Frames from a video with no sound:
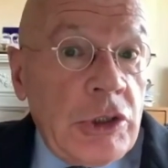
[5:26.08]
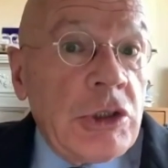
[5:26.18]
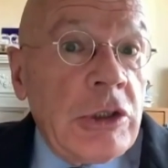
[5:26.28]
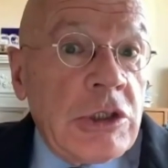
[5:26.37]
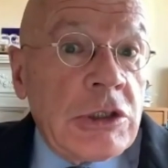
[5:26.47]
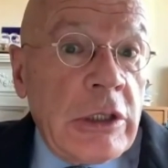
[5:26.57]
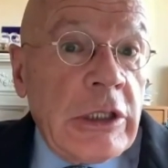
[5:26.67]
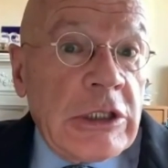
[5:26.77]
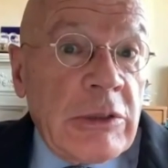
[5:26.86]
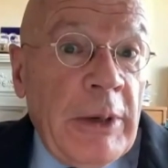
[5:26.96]
to this
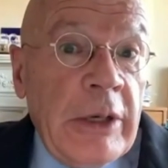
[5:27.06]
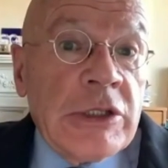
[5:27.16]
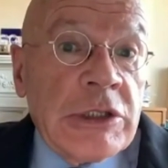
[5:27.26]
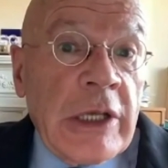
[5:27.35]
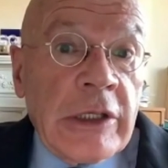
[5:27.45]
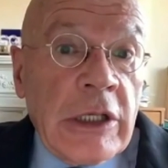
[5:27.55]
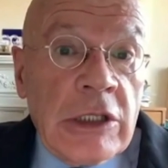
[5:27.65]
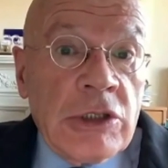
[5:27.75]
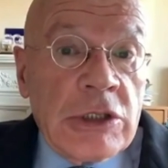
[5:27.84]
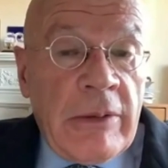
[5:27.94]
experience in other
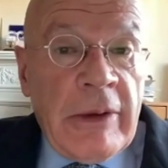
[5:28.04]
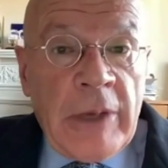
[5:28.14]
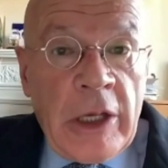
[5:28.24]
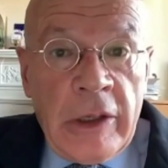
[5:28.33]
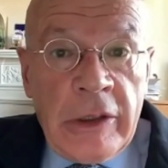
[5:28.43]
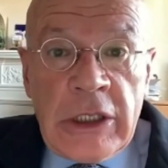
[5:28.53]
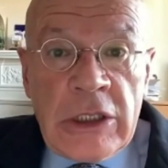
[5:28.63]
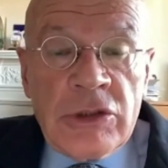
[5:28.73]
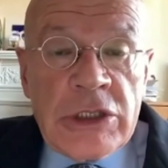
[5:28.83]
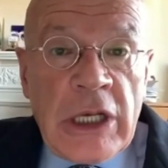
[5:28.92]
countries. I mean, my own
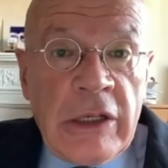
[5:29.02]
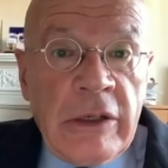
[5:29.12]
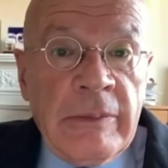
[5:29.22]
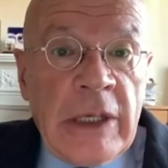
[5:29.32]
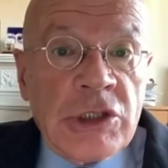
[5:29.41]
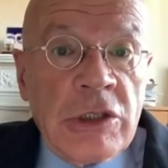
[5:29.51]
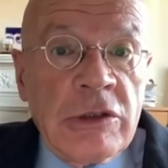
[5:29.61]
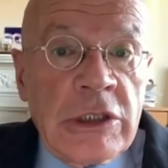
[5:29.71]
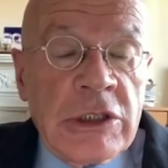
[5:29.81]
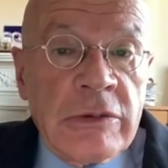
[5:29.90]
country's had mass
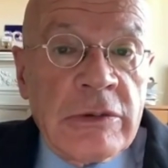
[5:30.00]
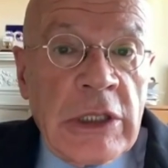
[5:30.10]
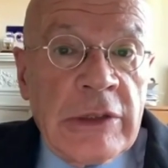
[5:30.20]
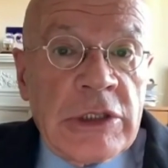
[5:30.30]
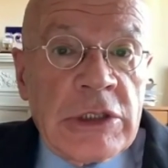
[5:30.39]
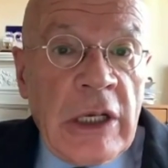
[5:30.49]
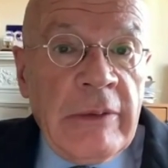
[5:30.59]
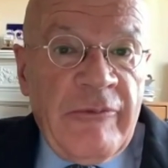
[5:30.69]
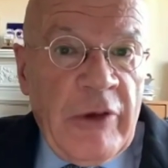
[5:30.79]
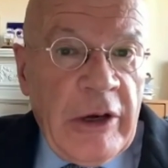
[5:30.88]
shootings from time to
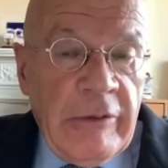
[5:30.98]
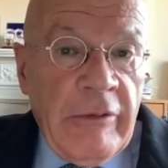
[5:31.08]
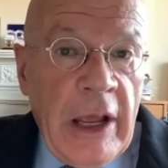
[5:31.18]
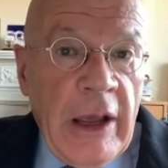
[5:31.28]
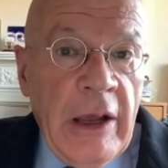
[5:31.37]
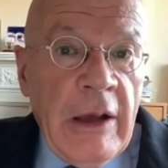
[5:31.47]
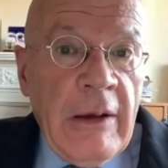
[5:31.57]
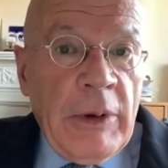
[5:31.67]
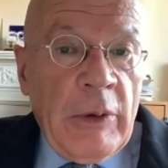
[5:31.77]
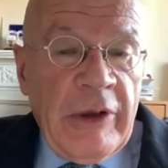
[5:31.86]
time, very rare,
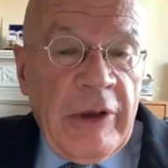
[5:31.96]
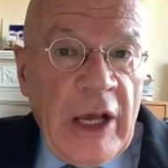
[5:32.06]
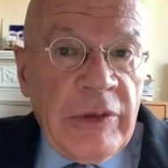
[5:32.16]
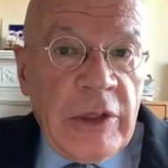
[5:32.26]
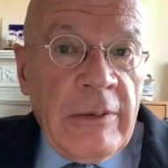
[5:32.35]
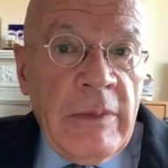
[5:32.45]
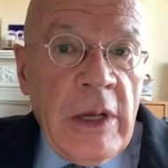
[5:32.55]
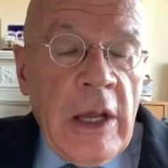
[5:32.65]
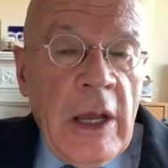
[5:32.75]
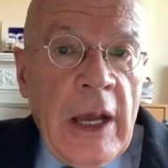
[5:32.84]
but we've had them.
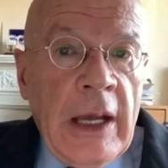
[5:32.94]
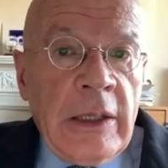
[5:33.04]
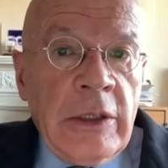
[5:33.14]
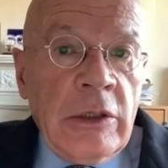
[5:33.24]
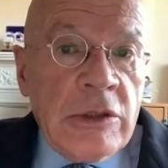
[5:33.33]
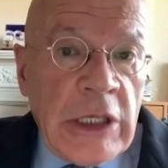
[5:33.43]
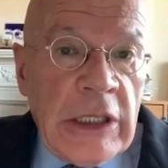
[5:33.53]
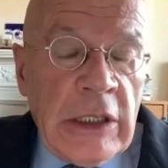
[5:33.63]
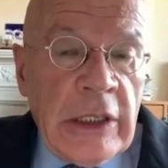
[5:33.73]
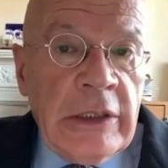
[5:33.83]
And New
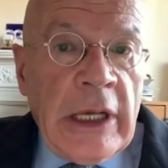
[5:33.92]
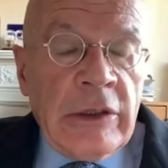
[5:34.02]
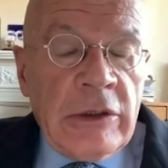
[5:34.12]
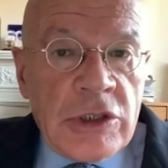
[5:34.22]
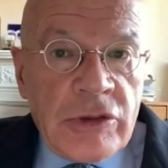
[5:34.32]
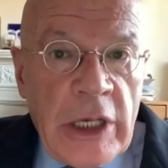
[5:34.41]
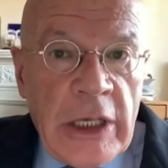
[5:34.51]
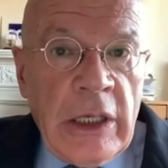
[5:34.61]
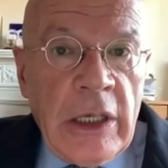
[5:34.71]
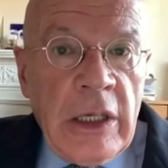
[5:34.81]
Zealand and
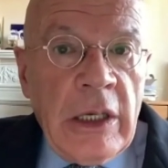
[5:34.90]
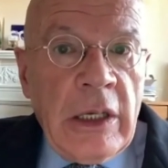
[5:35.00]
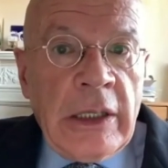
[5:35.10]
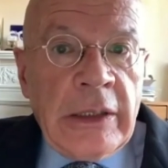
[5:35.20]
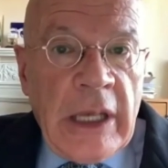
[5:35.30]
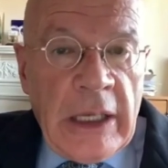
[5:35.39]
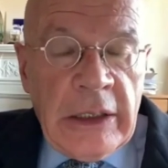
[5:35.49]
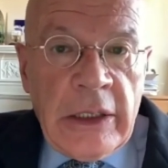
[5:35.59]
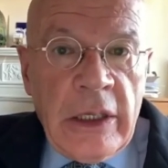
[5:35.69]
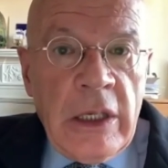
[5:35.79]
Australia and
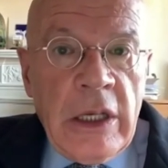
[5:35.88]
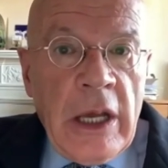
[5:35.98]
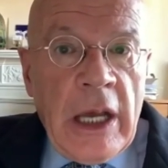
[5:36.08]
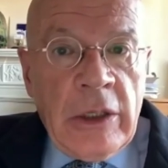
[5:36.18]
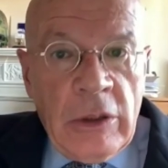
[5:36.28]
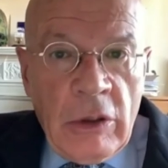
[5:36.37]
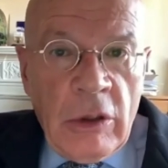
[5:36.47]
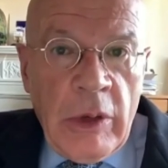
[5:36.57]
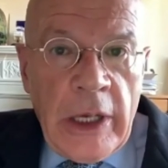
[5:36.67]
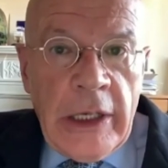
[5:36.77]
Canada and
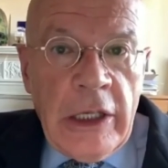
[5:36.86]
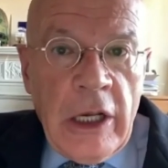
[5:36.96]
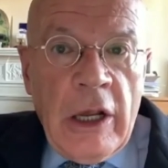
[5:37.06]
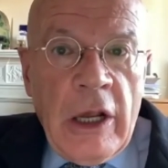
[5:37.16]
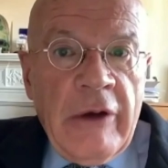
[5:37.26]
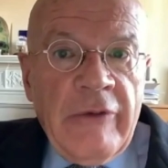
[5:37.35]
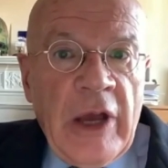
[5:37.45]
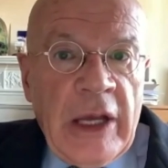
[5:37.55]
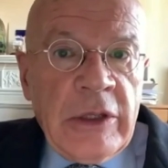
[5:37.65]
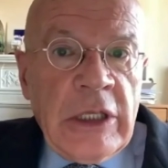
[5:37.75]
Norway, have
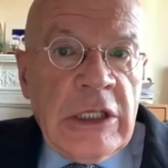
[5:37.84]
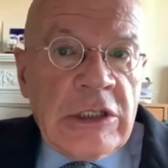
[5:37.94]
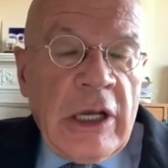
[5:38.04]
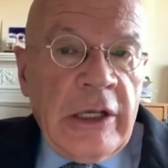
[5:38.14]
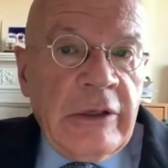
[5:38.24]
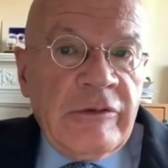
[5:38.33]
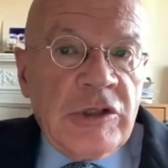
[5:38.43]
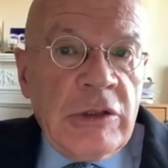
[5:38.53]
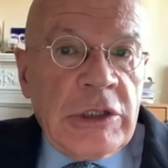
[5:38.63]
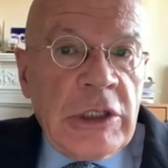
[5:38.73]
had these kind of
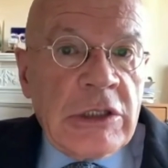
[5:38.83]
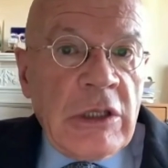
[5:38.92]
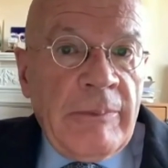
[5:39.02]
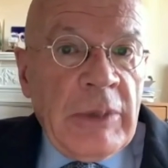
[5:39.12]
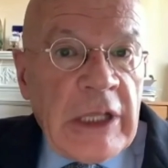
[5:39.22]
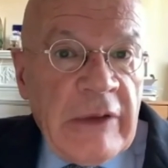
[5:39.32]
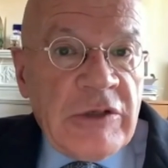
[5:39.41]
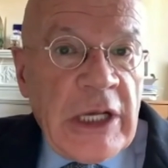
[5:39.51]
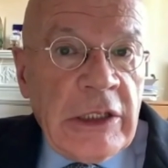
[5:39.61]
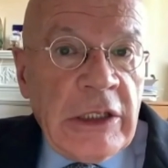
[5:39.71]
shootings, but
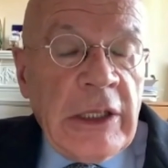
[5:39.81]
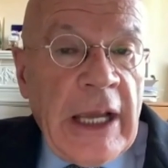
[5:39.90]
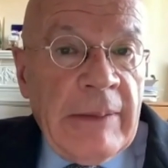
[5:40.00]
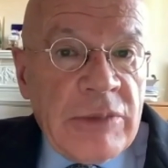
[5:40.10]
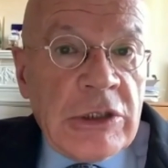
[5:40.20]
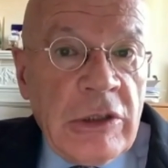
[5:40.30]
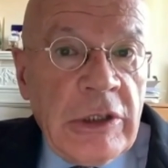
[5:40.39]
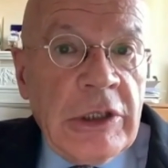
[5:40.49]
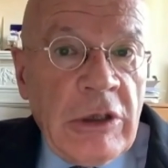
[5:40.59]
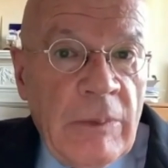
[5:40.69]
they've taken
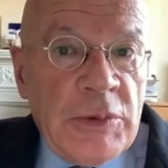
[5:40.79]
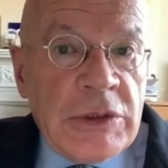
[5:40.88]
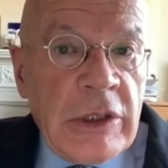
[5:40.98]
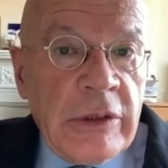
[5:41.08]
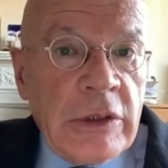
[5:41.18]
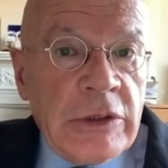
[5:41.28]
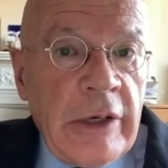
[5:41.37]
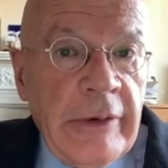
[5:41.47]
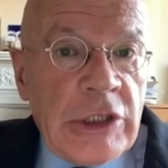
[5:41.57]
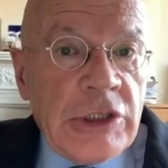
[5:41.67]
absolutely the opposite
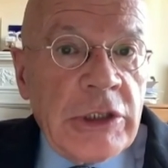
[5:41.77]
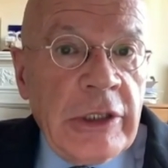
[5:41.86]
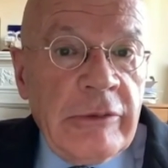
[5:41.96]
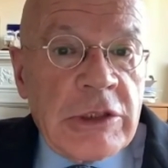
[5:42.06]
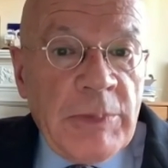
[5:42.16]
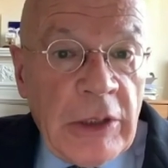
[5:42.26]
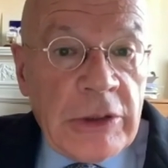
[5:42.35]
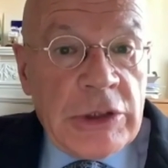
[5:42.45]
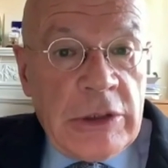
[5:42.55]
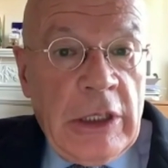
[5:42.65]
direction in
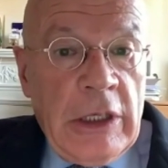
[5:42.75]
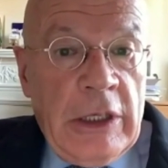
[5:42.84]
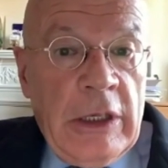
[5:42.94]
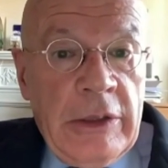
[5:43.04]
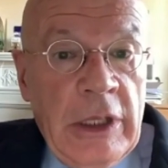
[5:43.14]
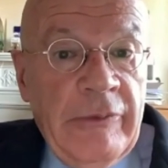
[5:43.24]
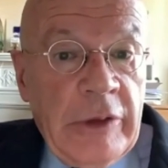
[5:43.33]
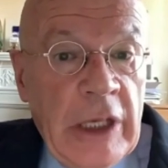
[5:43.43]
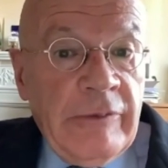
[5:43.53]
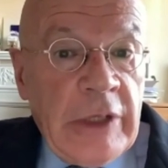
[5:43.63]
response. They've,
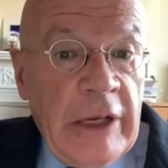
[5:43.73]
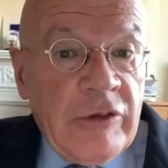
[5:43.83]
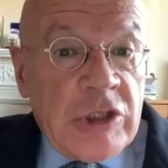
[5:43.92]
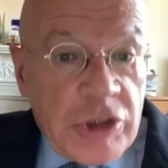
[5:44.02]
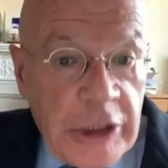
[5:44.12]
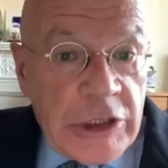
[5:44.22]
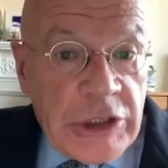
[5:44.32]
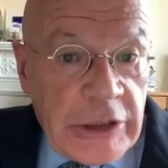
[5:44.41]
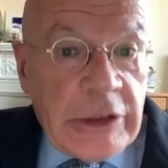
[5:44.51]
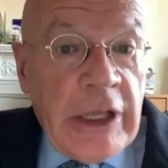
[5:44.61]
they've, they've
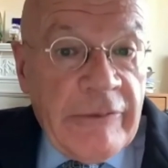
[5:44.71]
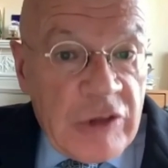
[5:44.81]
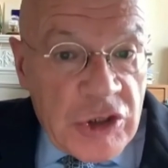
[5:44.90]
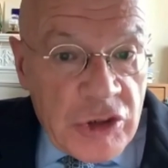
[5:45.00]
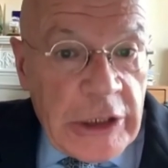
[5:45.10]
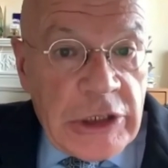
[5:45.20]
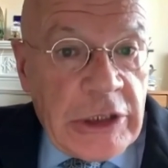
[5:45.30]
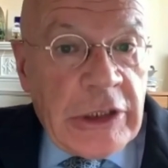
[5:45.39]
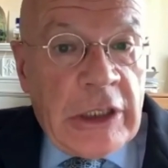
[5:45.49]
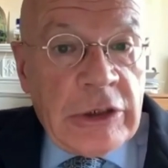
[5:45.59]
restricted they've
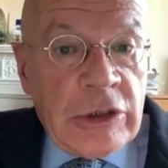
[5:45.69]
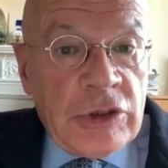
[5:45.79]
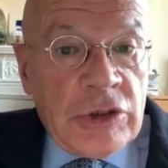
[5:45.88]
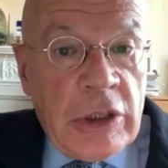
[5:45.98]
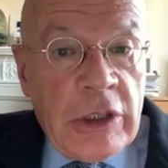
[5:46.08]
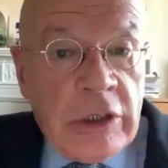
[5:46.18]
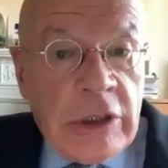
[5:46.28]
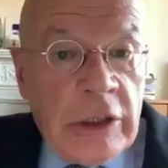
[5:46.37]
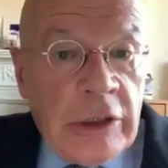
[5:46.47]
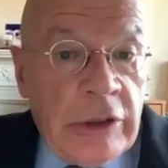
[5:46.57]
restricted gun control uh,
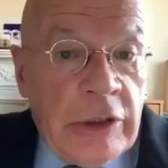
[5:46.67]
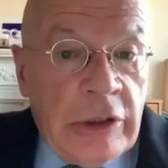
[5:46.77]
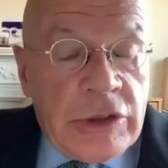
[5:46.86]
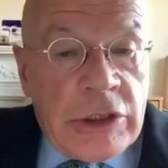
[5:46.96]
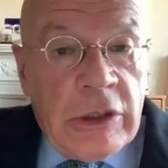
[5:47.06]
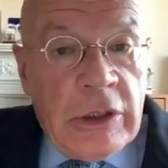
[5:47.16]
gun use.